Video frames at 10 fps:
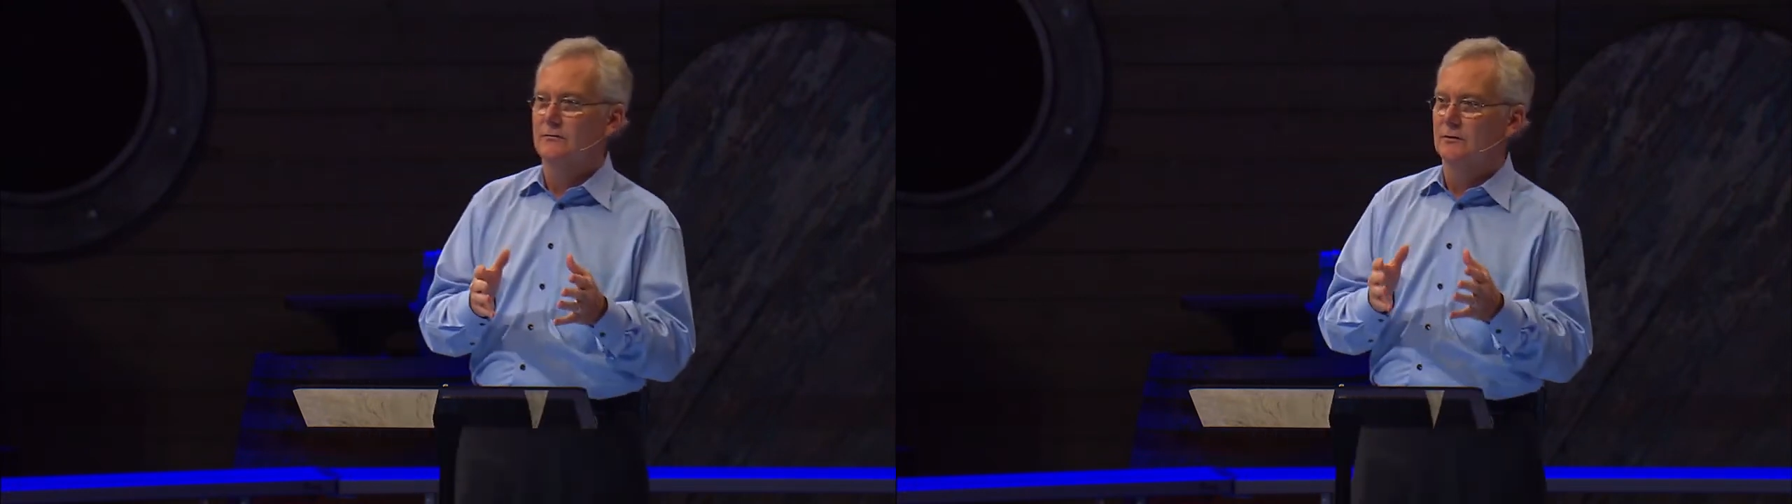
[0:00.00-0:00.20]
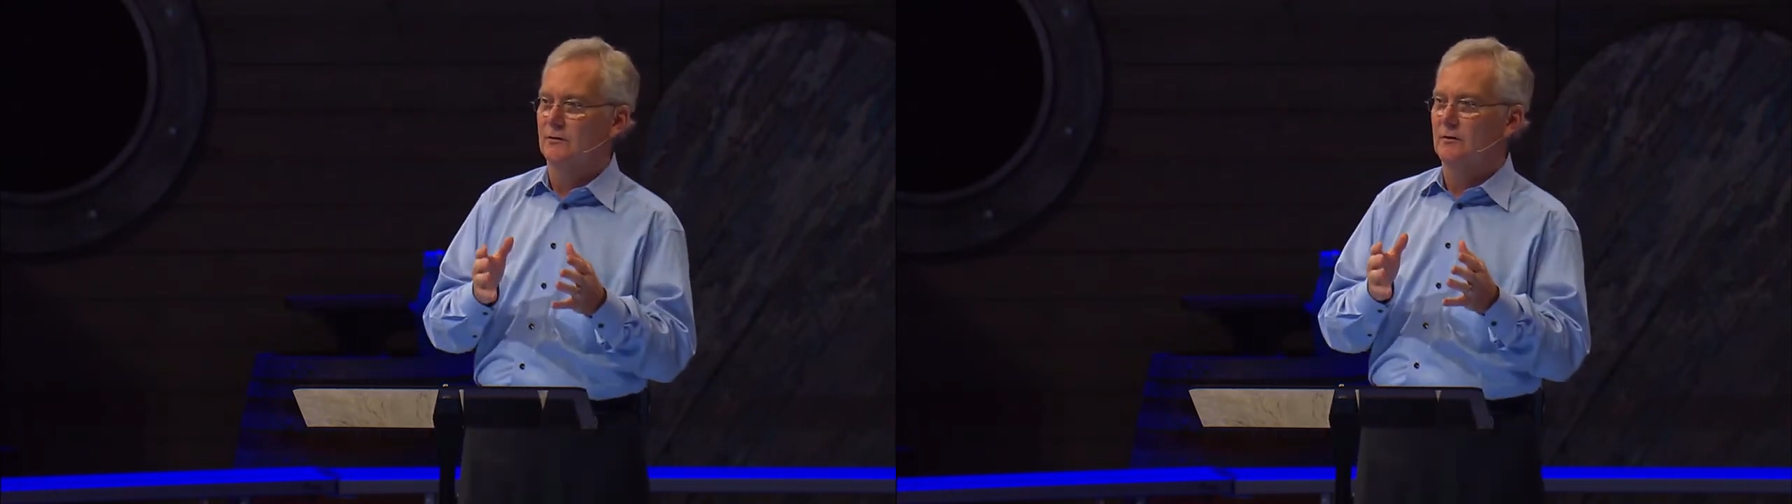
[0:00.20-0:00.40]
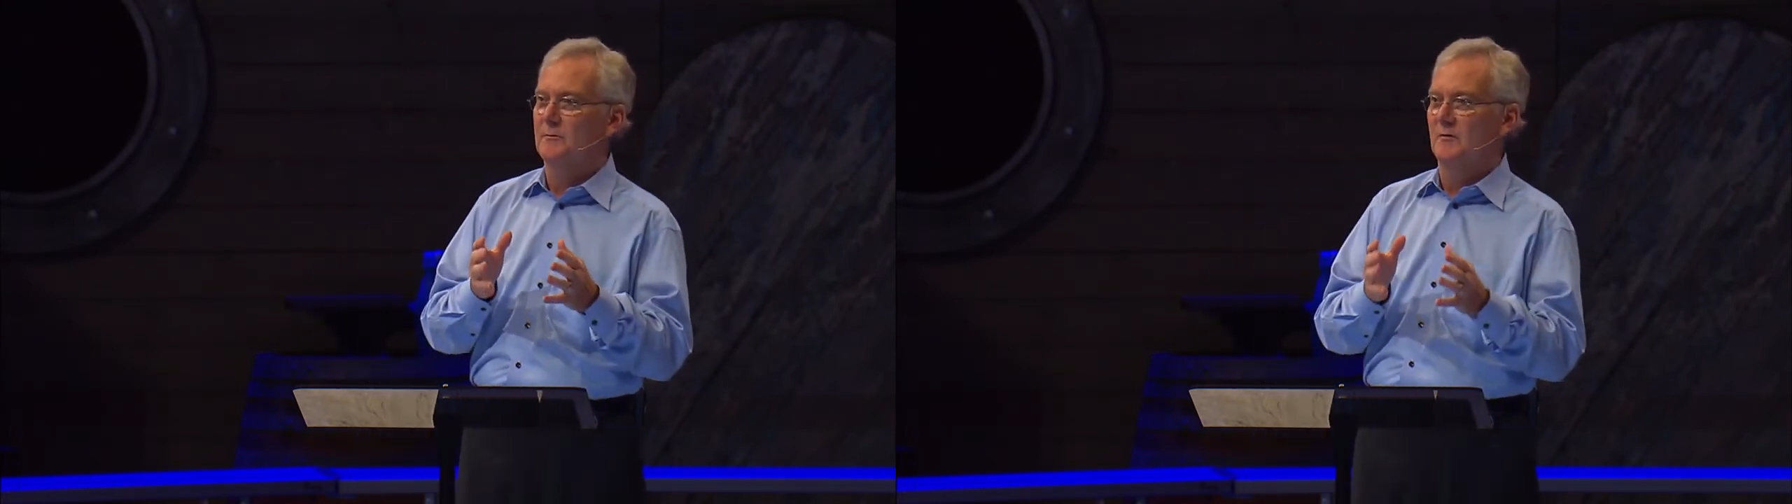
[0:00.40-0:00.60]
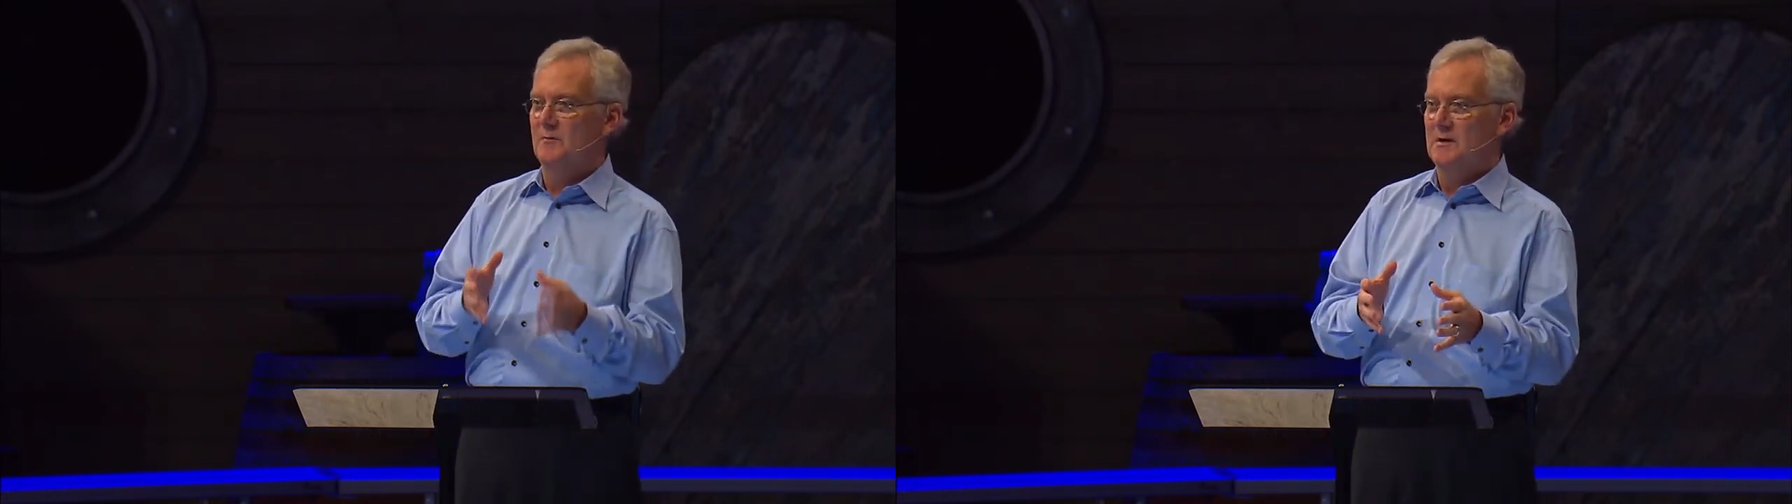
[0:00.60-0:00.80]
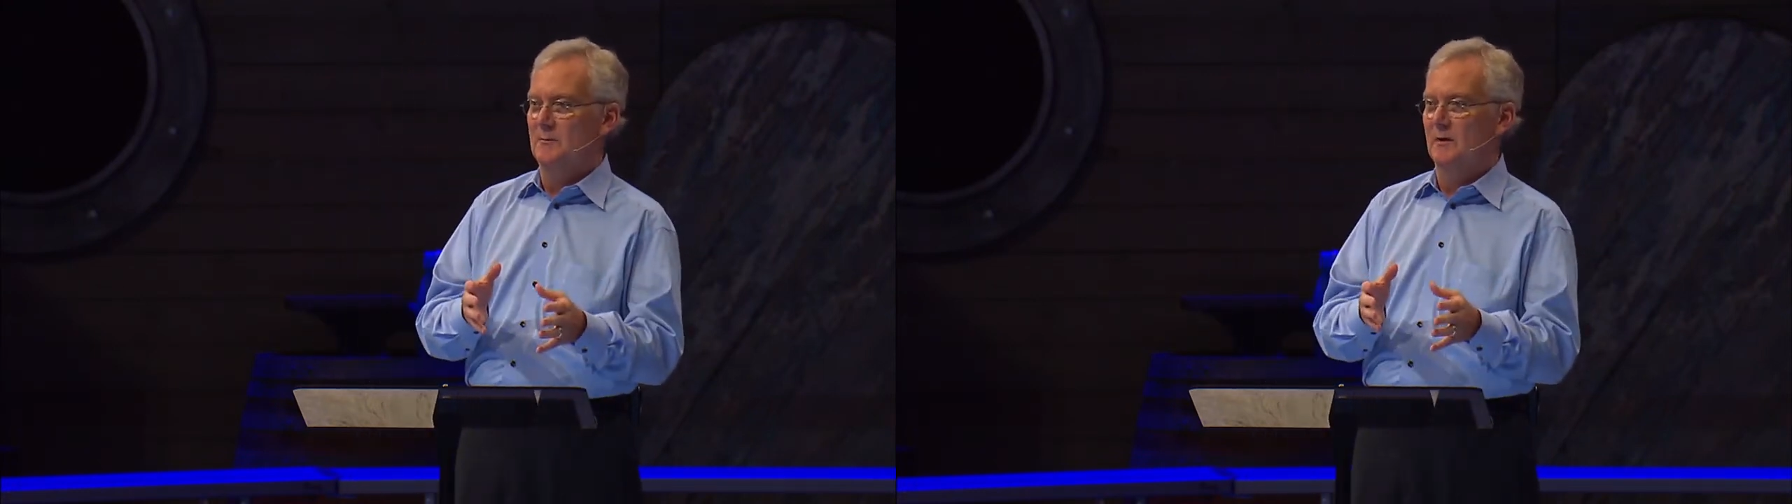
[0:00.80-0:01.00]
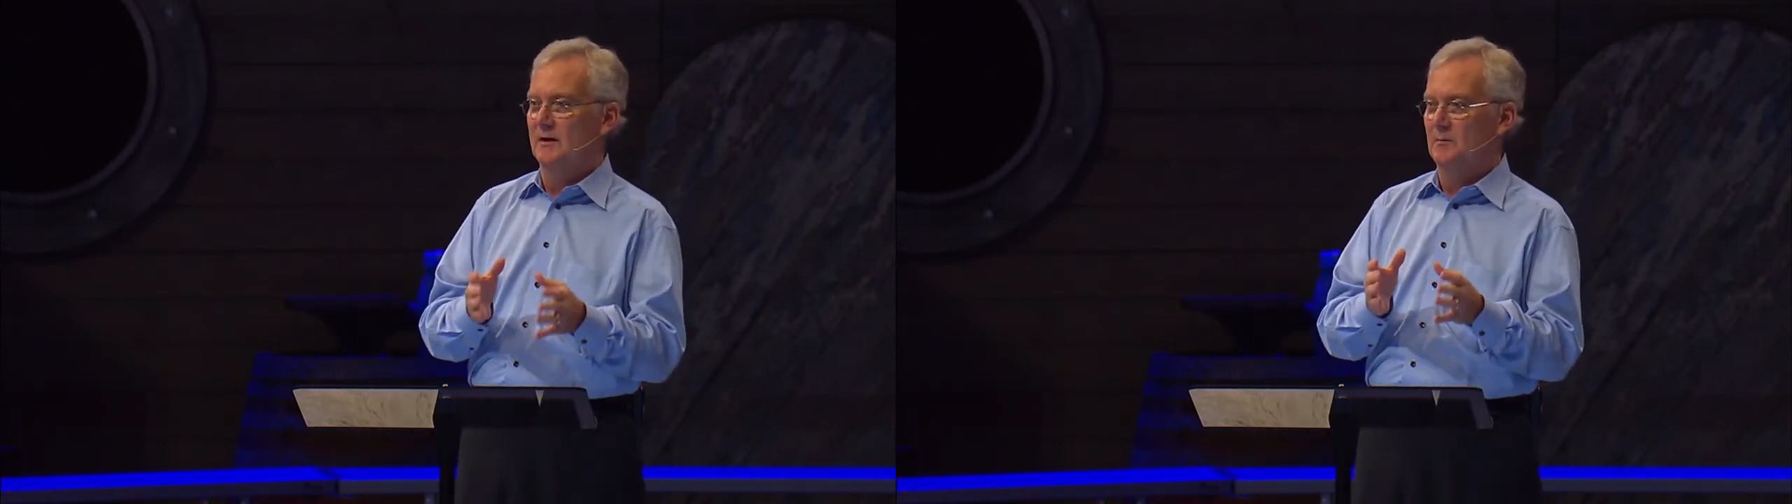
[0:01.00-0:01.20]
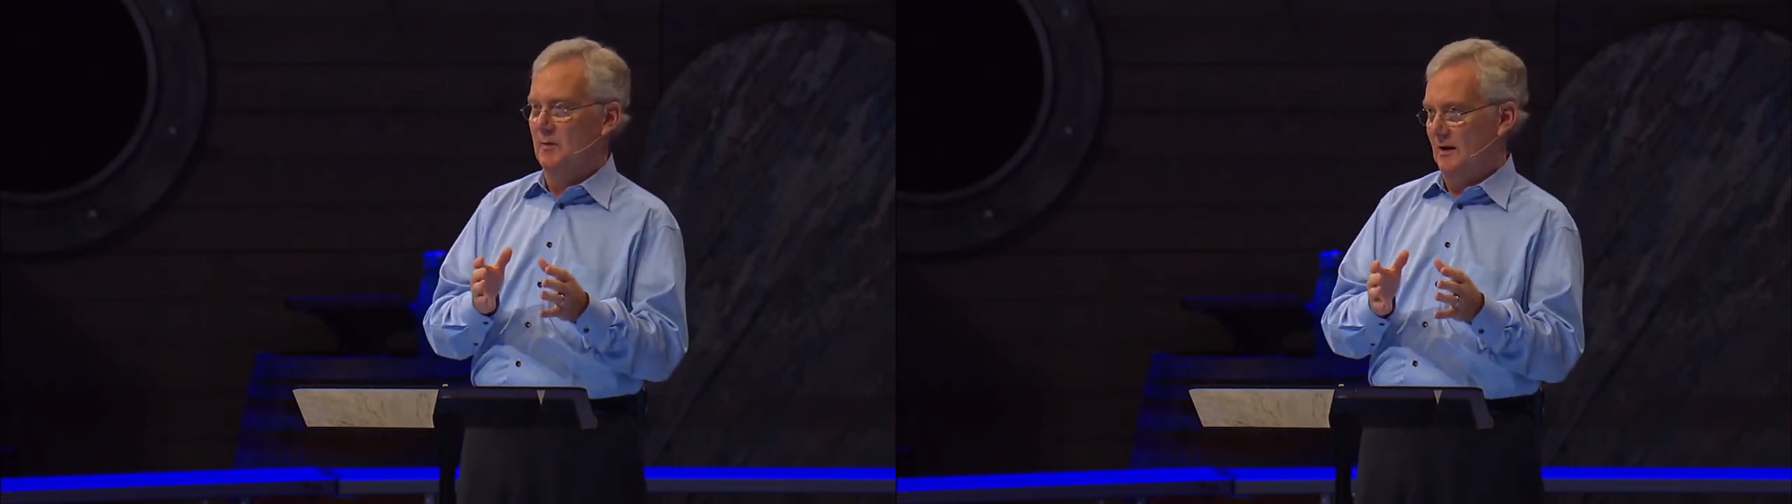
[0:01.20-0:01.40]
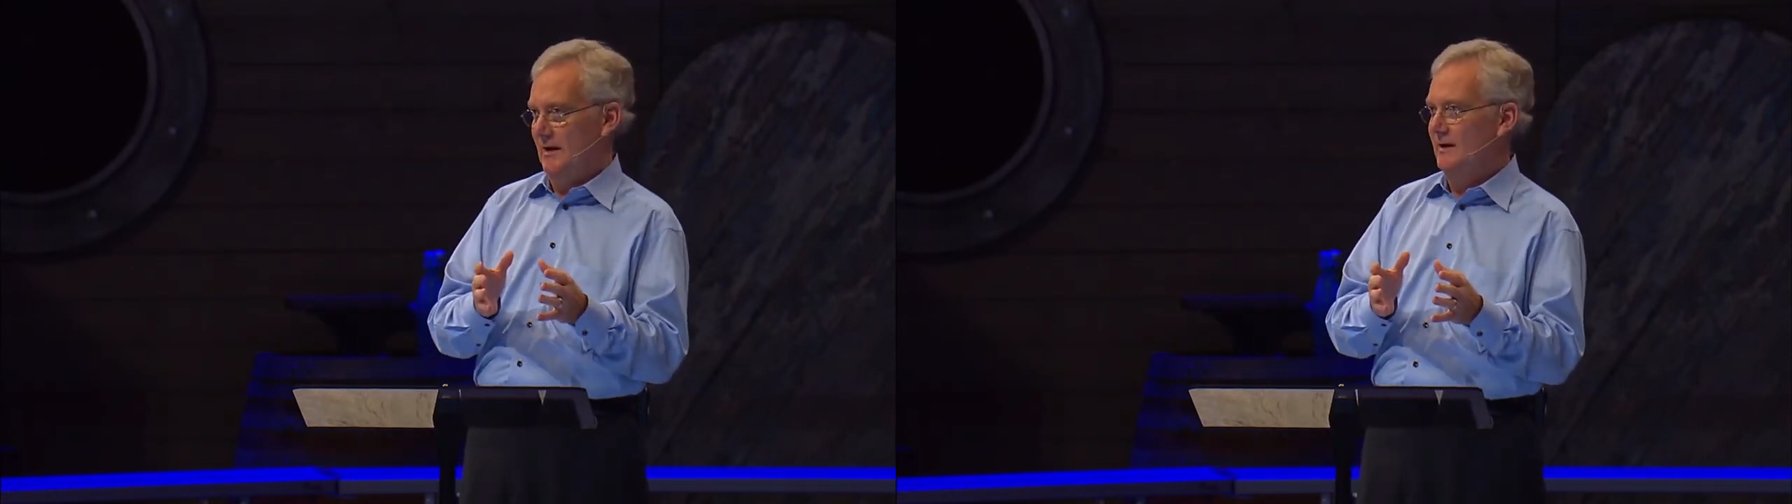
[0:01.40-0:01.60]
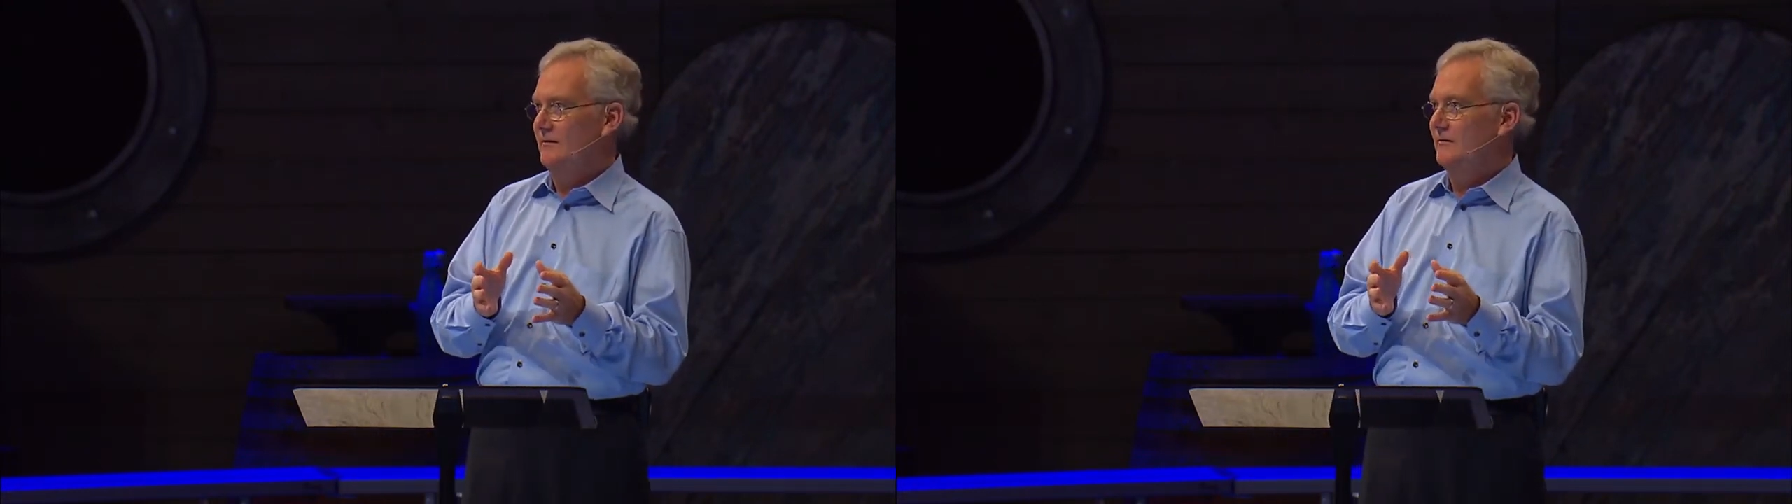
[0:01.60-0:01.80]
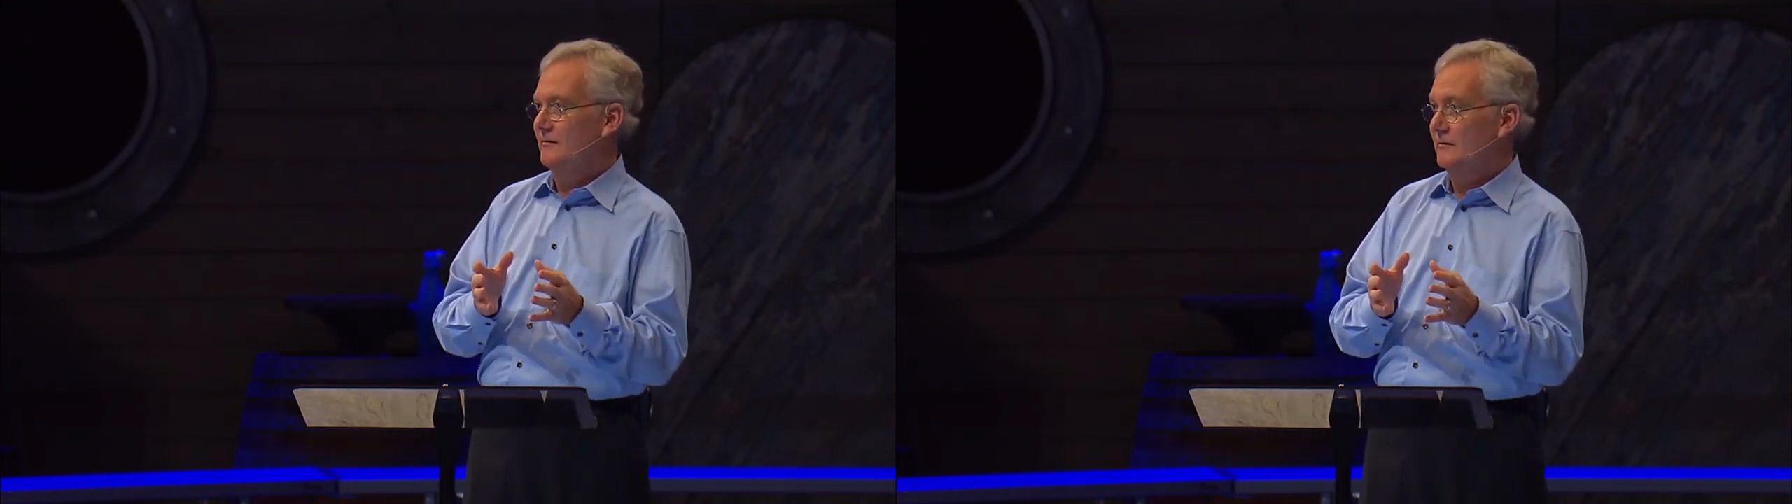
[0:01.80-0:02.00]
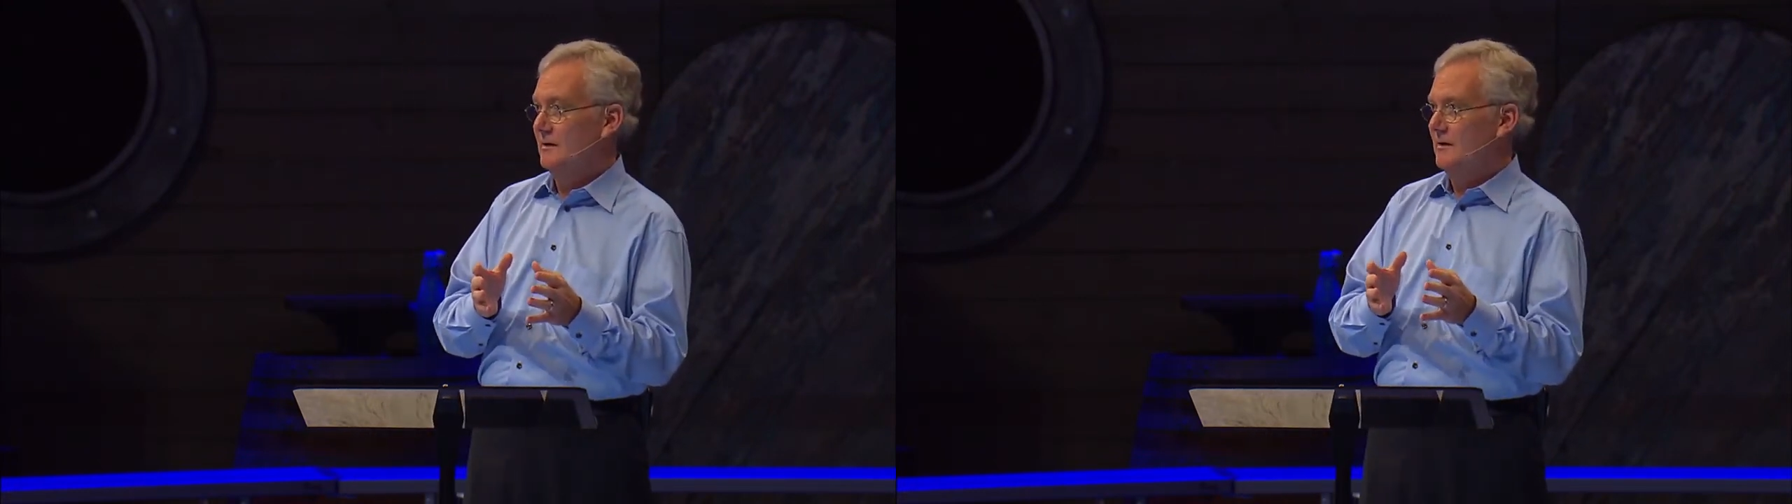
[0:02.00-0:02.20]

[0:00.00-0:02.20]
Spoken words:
to a group of people in a place